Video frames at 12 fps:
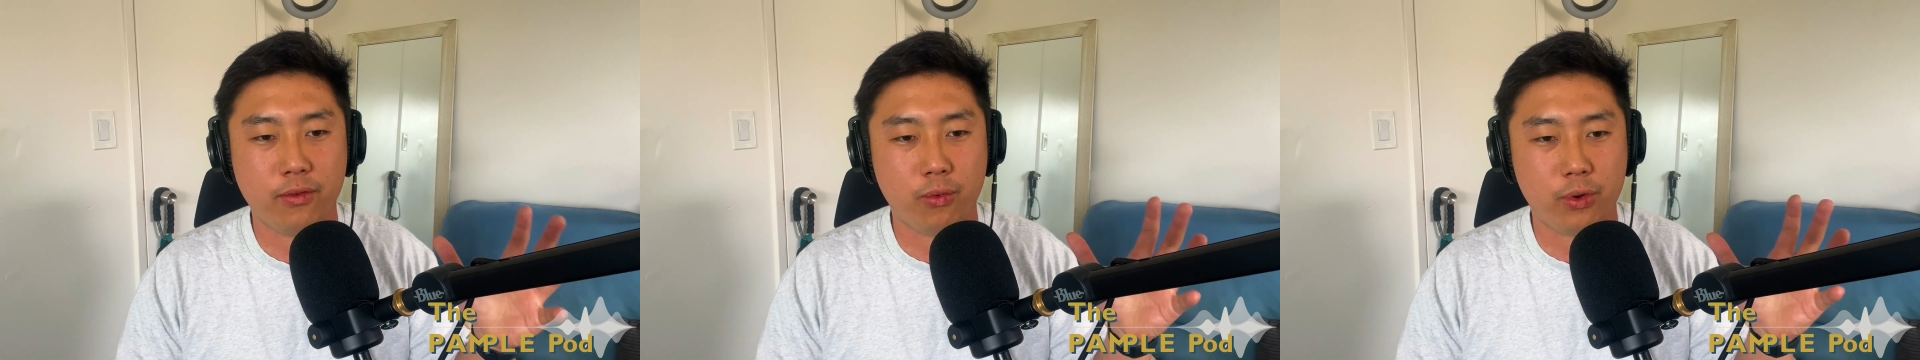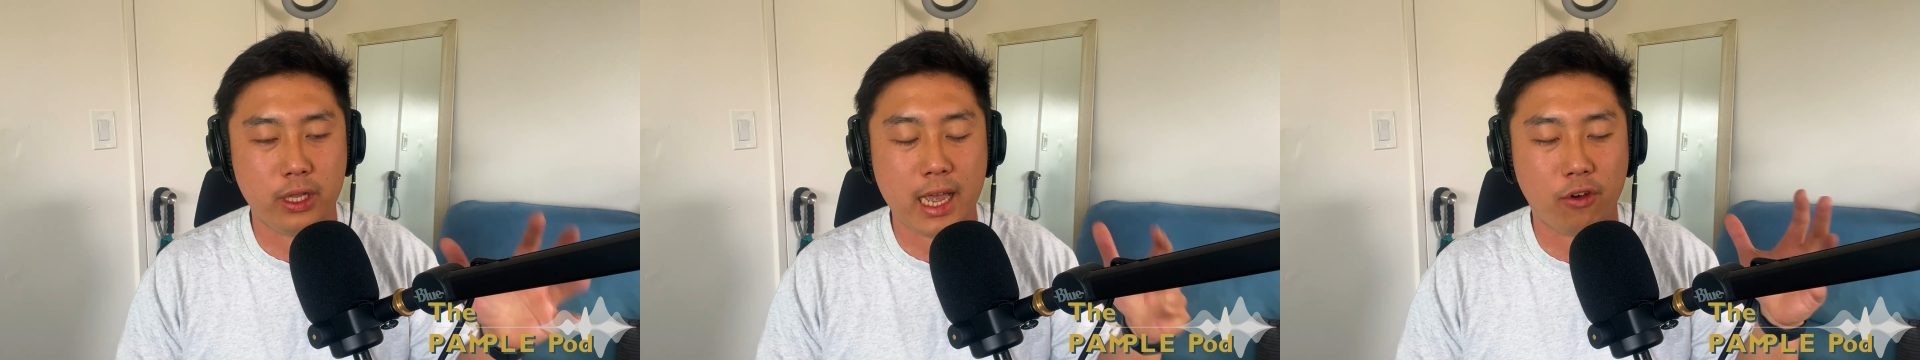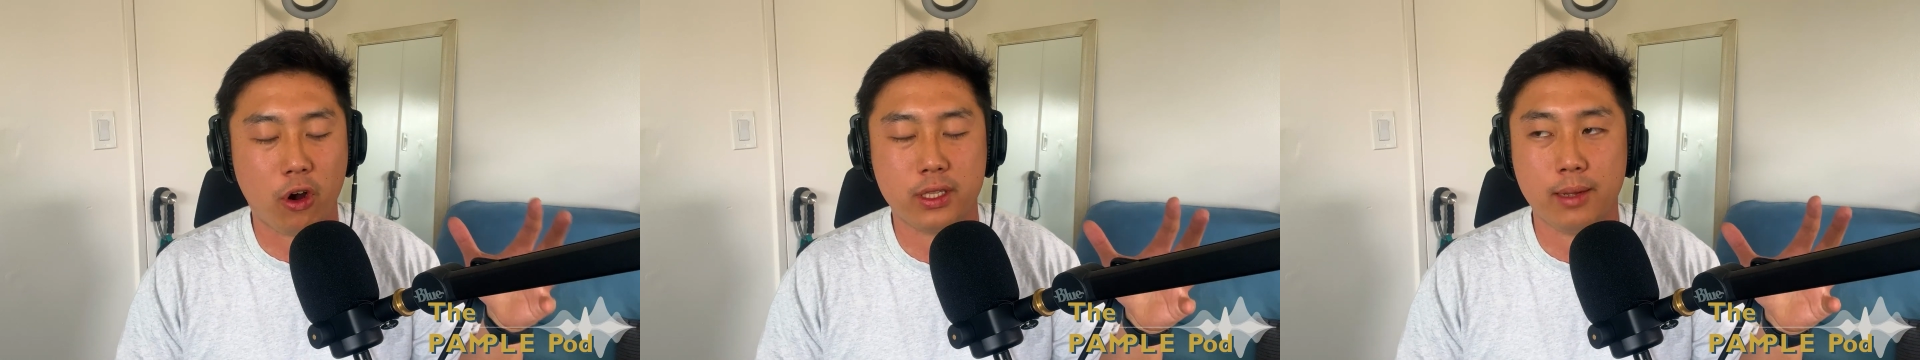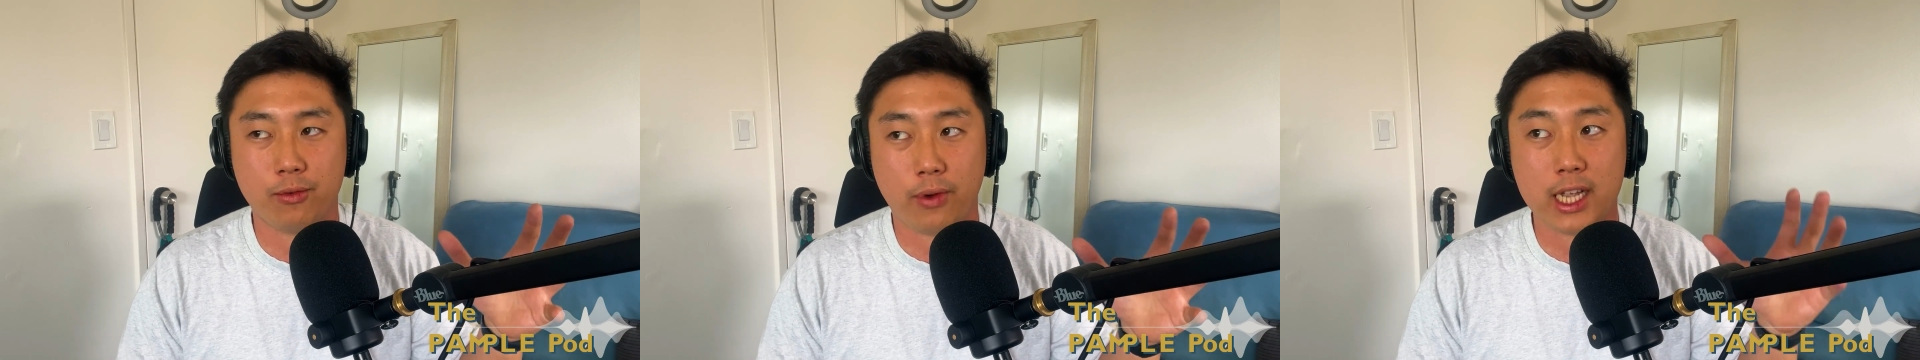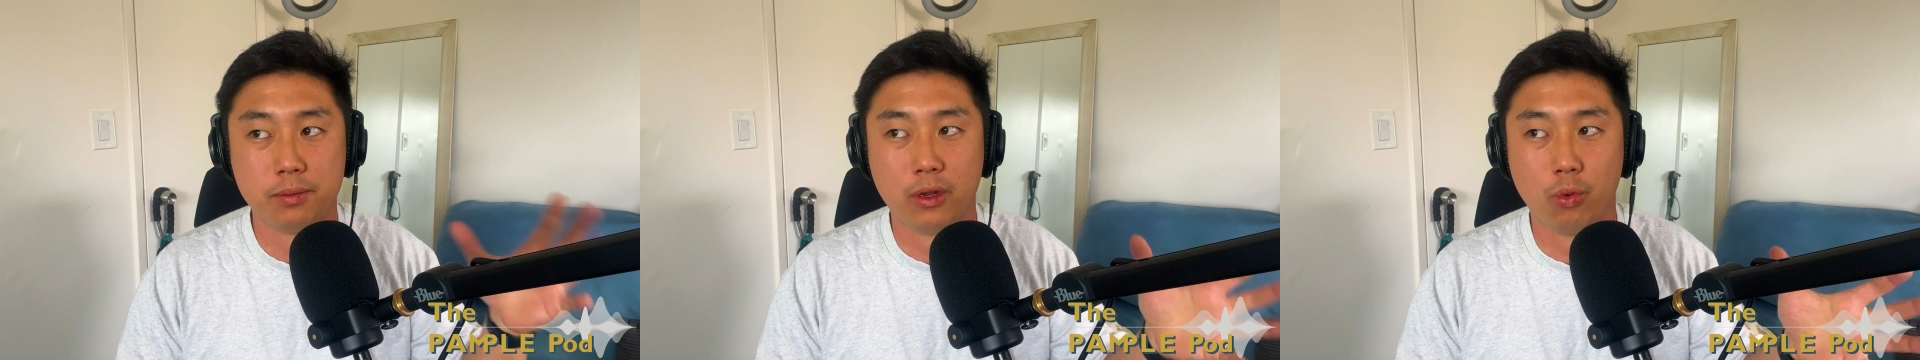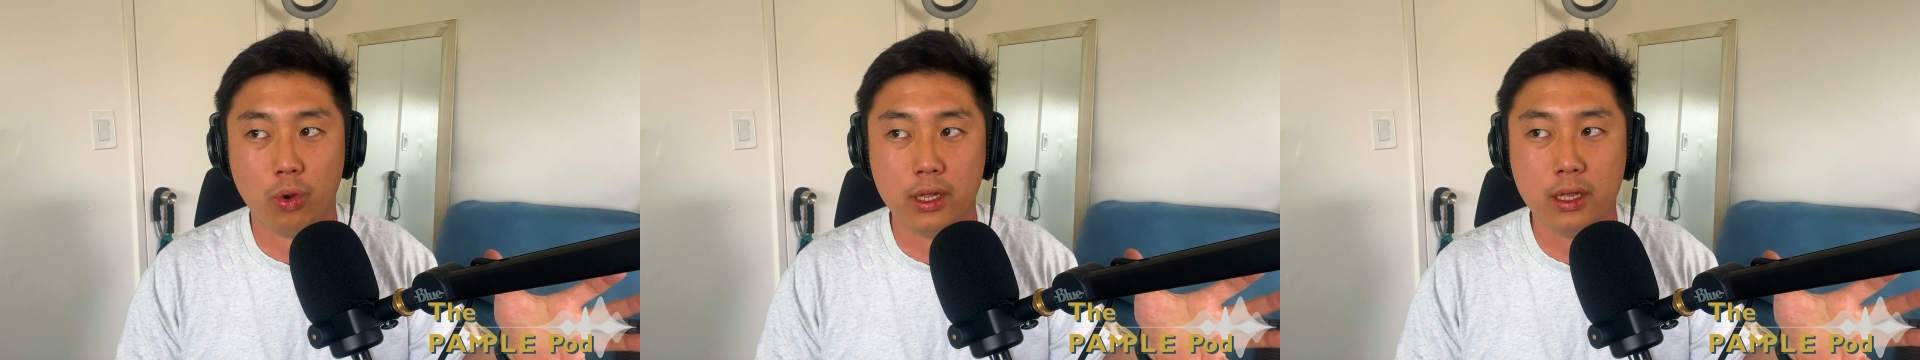really have a hard time
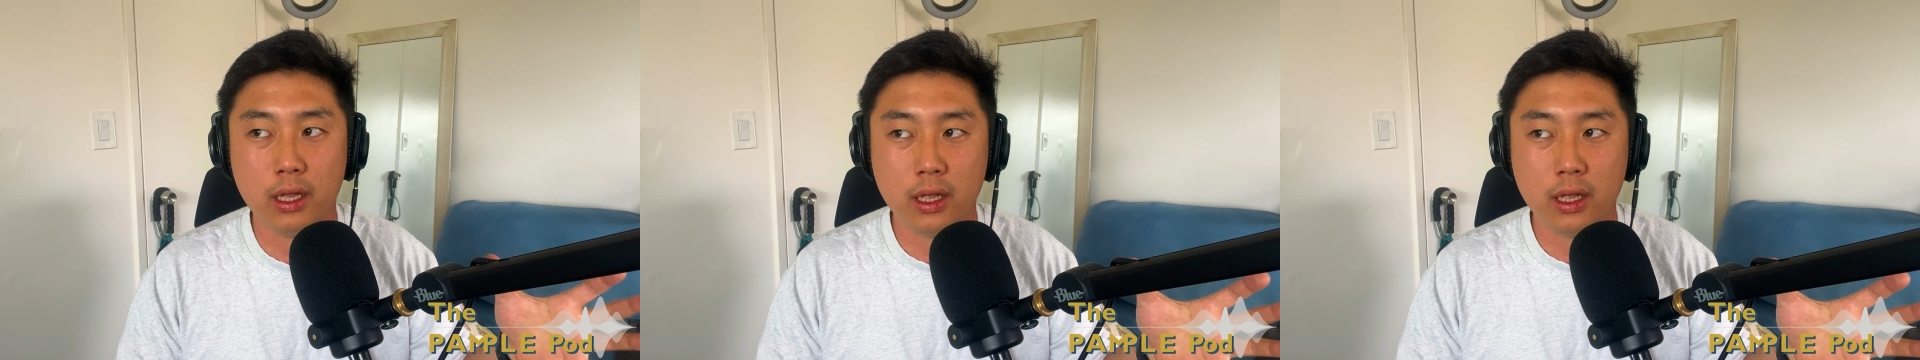grasping what